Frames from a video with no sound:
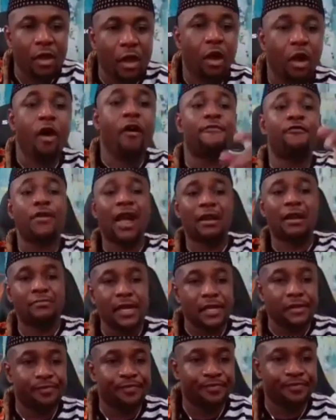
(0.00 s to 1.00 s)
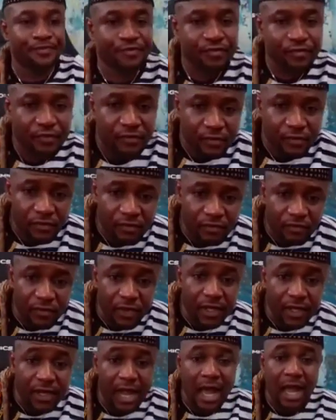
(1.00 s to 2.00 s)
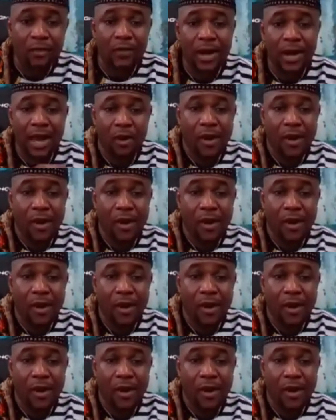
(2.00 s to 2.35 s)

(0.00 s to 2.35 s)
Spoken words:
Well, who I be? Now, well,